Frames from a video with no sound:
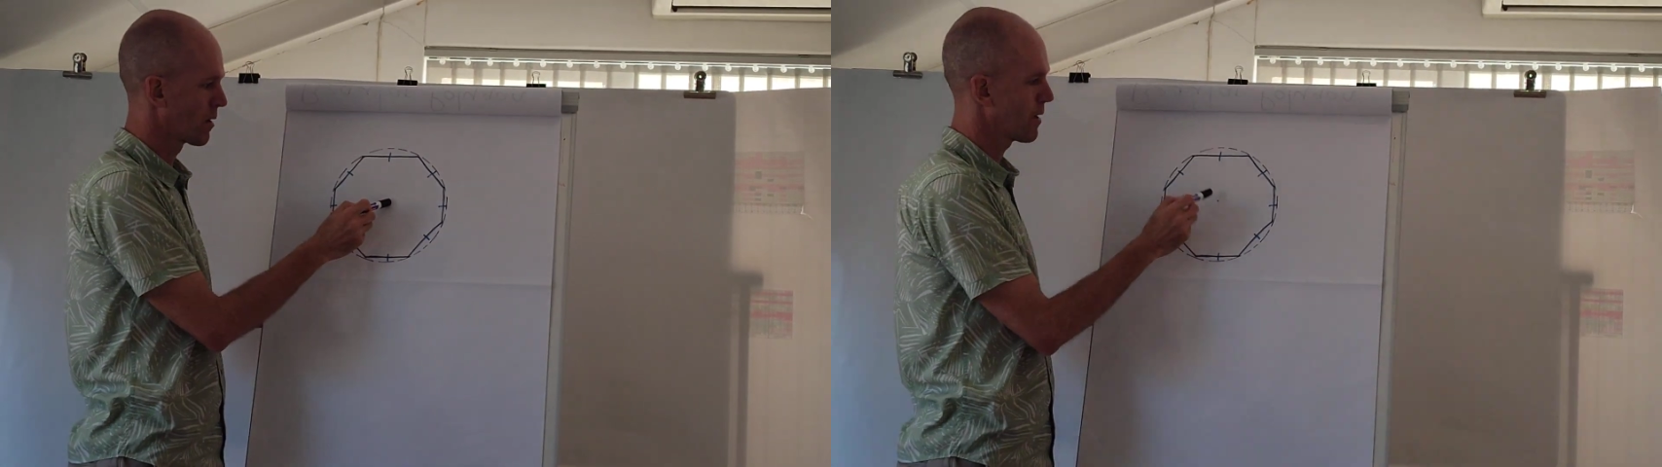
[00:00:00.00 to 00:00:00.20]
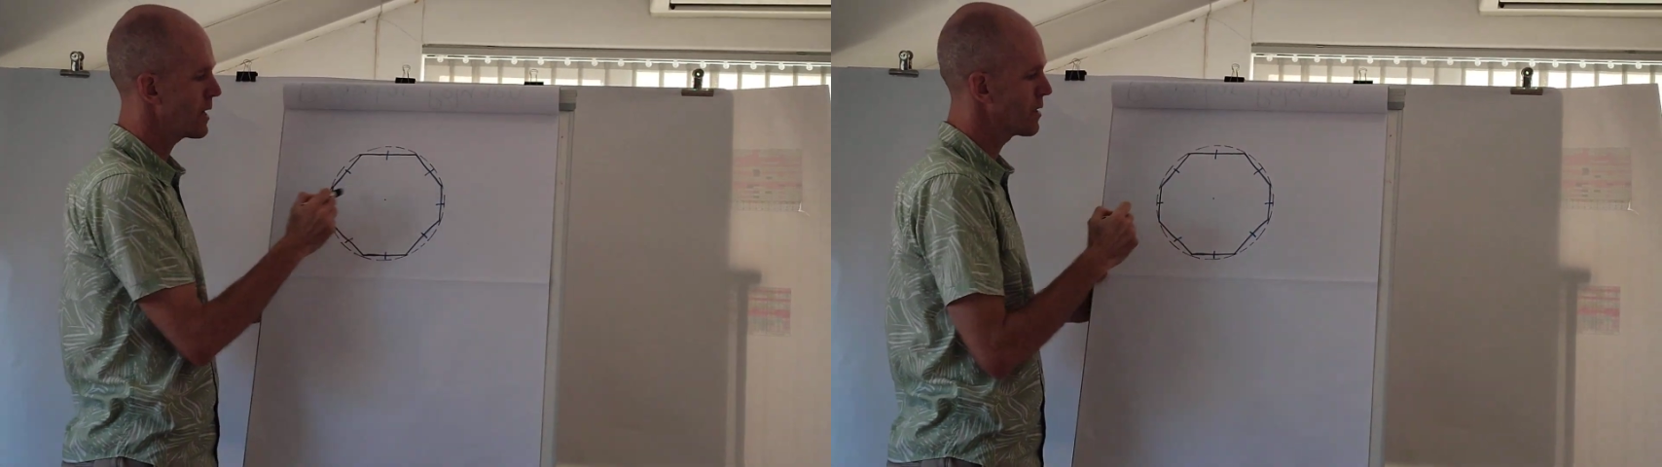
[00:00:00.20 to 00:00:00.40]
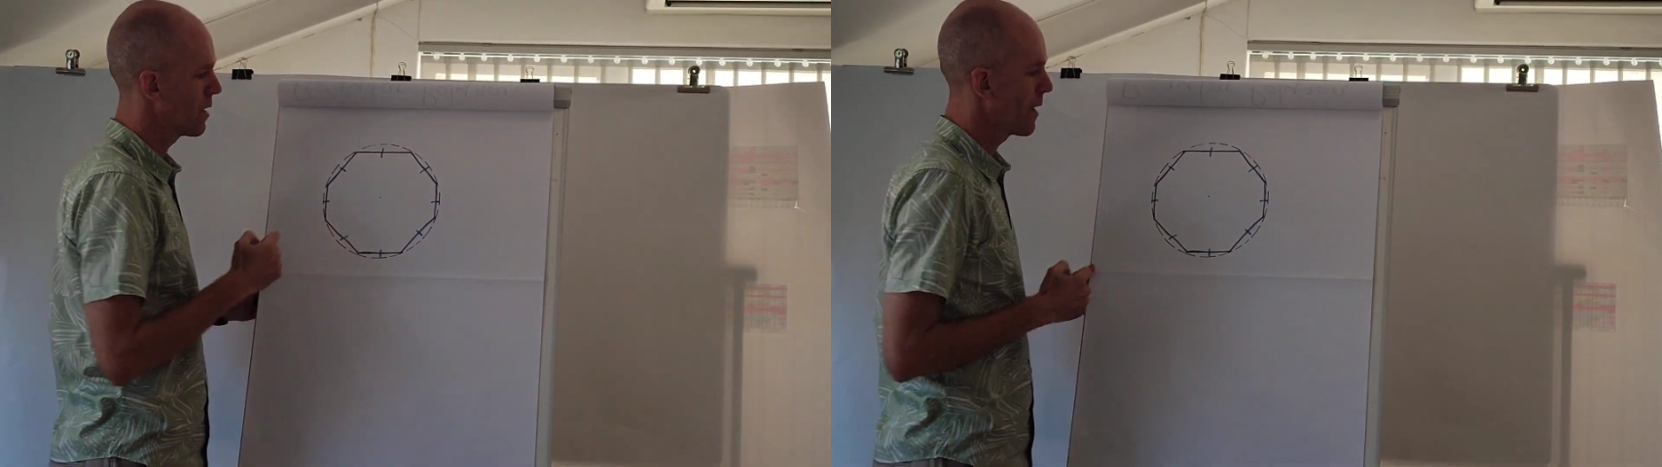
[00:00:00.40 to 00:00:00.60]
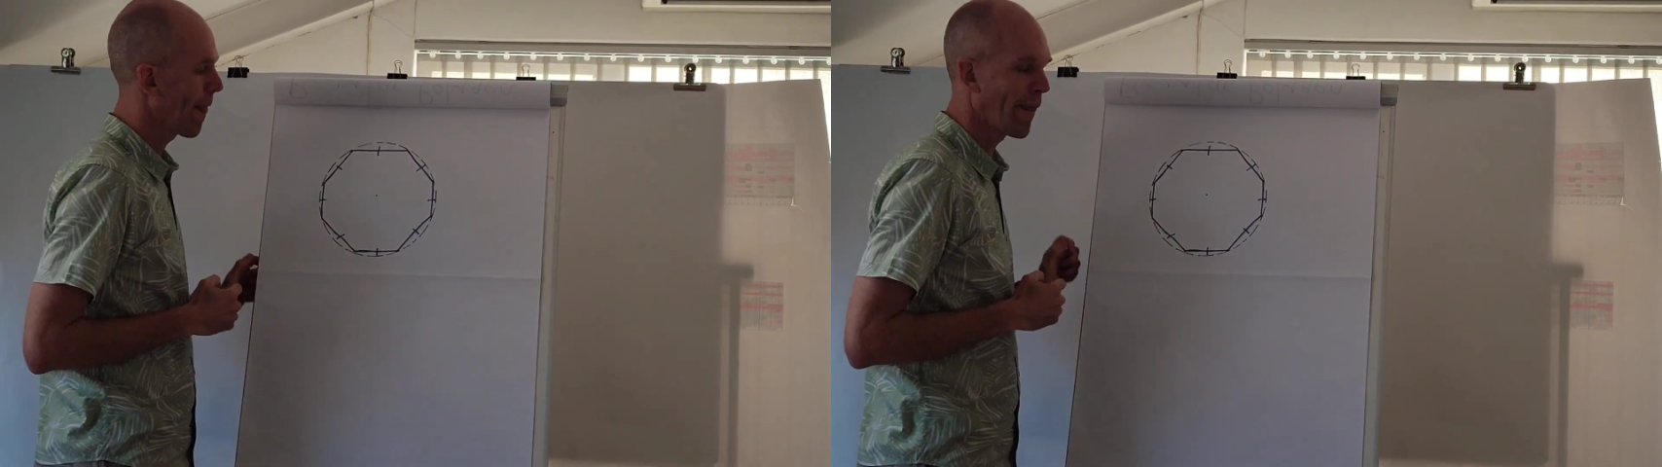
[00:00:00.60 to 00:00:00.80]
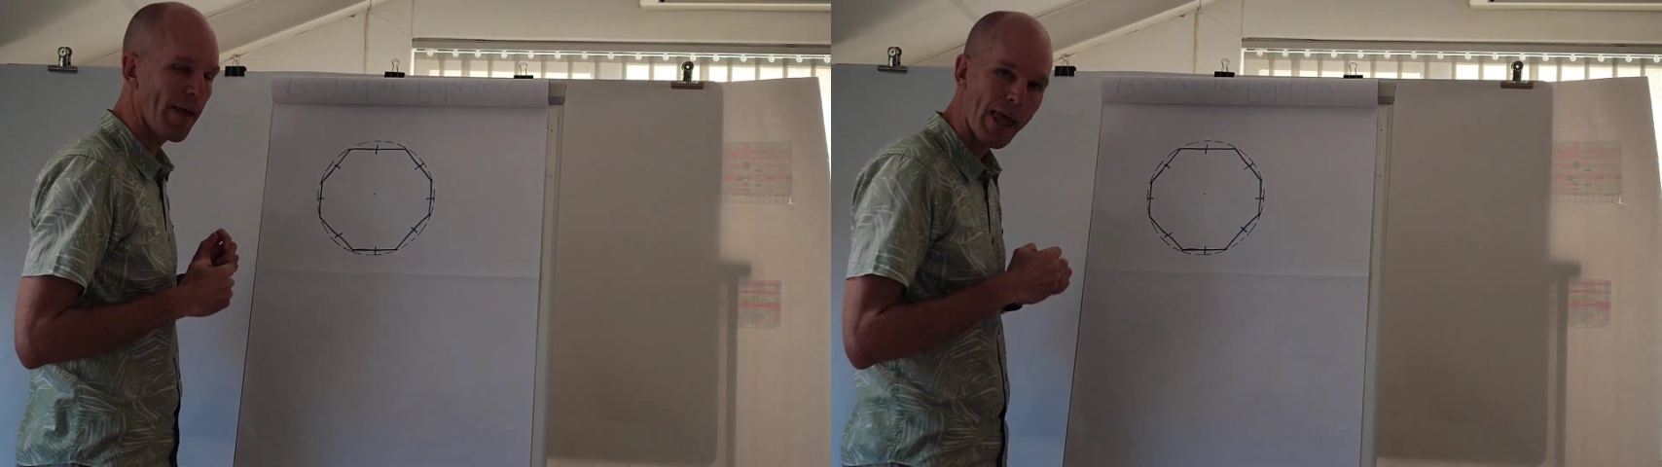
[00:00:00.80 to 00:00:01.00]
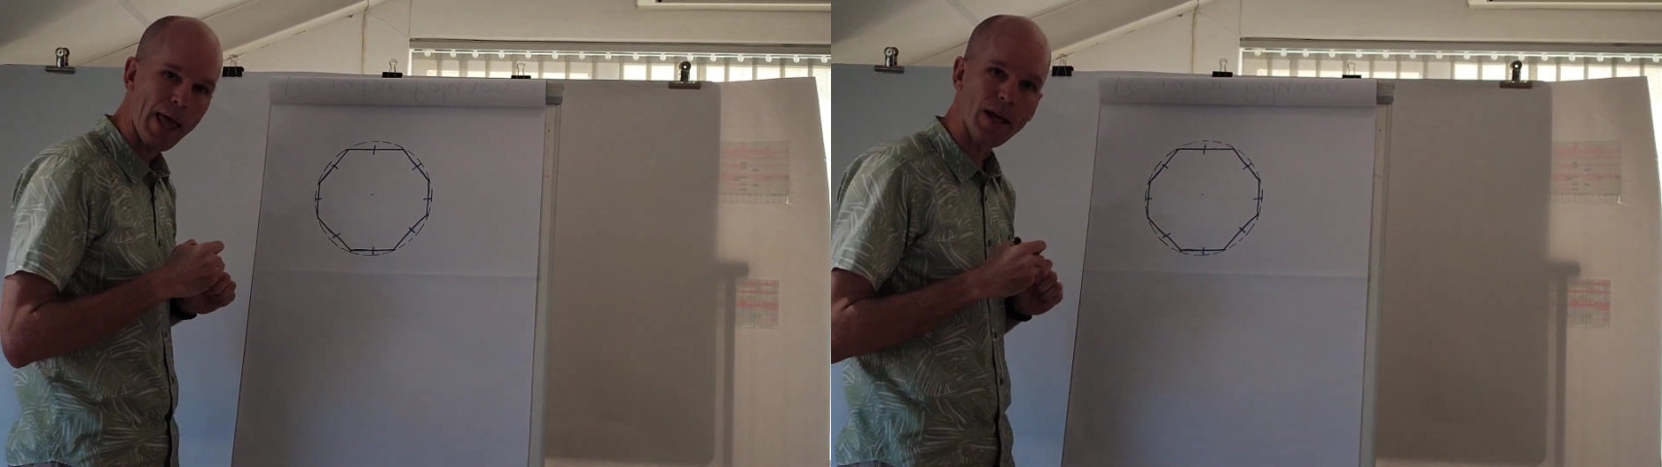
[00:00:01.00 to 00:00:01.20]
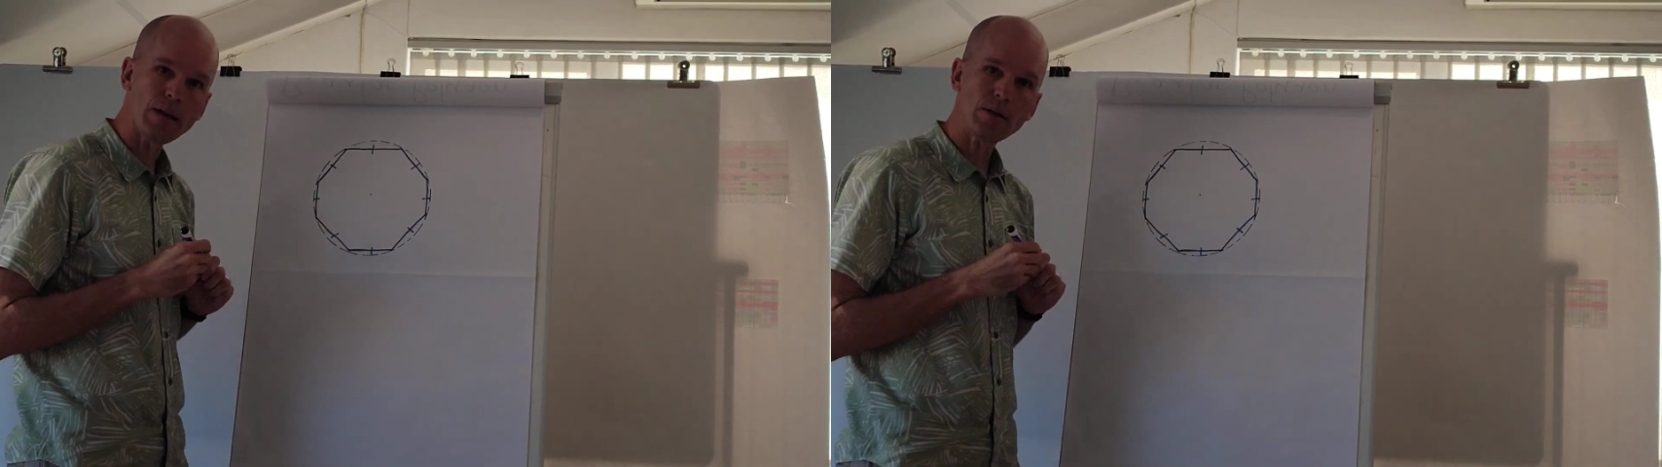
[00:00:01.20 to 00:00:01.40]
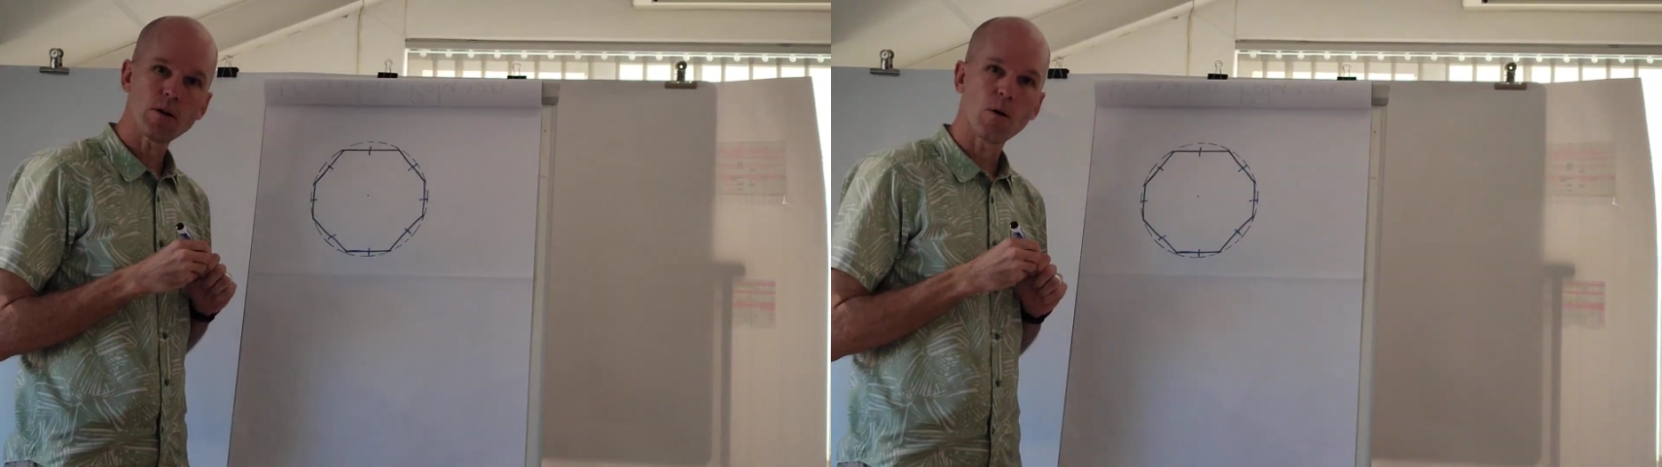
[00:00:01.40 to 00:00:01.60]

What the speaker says: Right? And